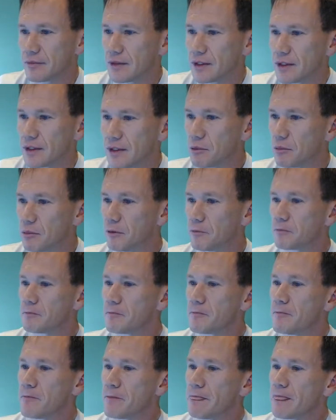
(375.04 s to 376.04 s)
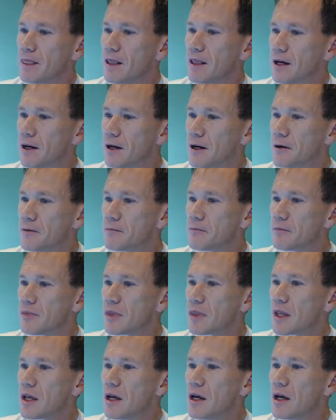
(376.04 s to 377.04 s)
Simple. And
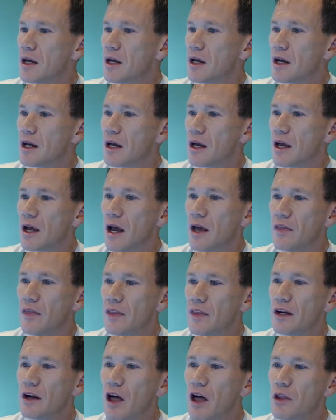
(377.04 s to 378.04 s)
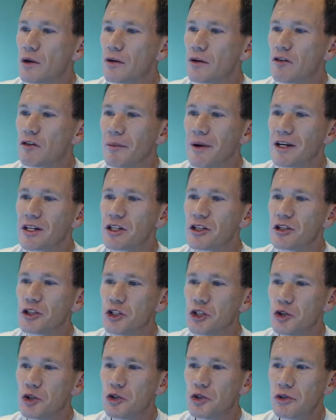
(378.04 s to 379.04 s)
then other information,
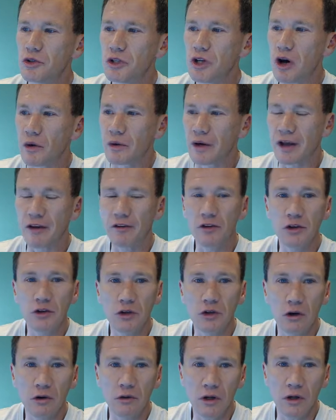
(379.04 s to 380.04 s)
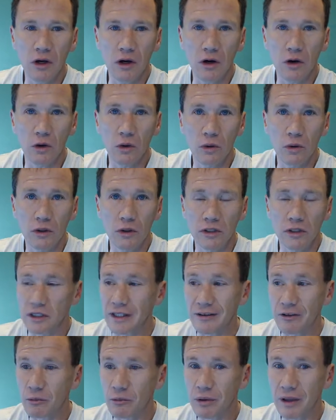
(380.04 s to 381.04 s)
do you know? Now, if you don't know,
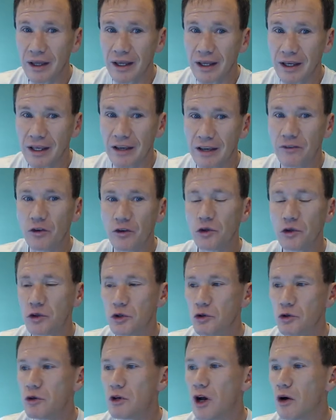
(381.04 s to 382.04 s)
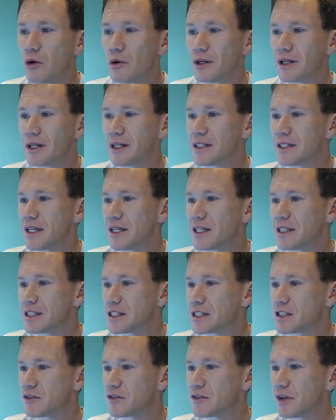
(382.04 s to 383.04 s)
leave it blank. If you do know it
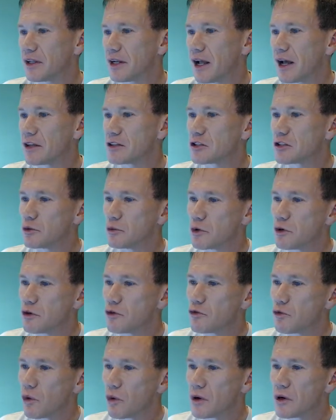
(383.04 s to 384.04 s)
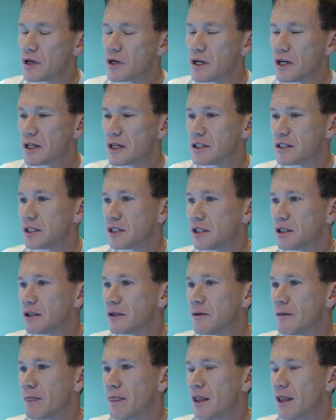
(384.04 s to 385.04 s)
exists, fill it out. So roof warranty
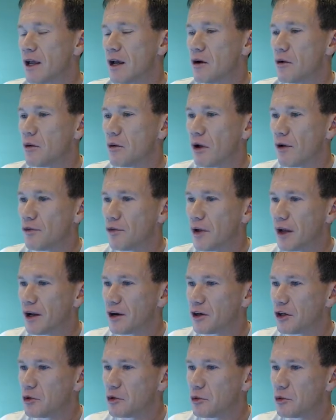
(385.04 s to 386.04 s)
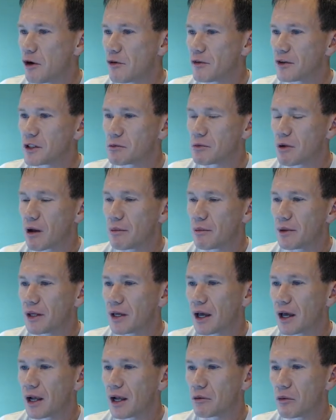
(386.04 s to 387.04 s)
until, well, if you had a new roof, it's probably
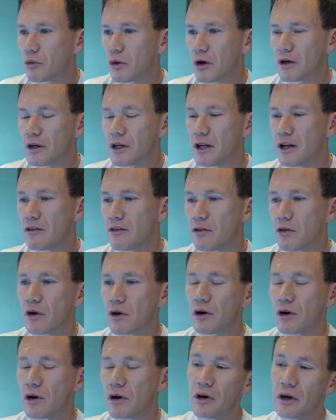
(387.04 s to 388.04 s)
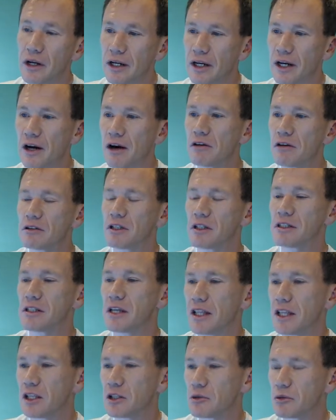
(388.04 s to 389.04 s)
got a warranty for 30 years. Let's
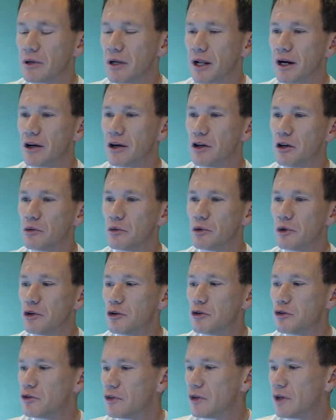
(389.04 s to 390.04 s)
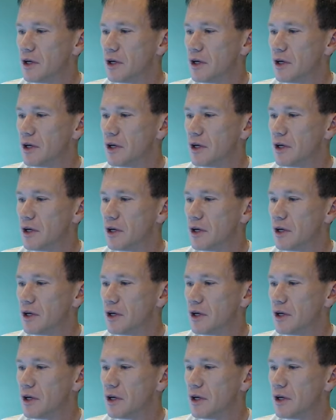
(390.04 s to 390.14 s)
say this one had a new roof.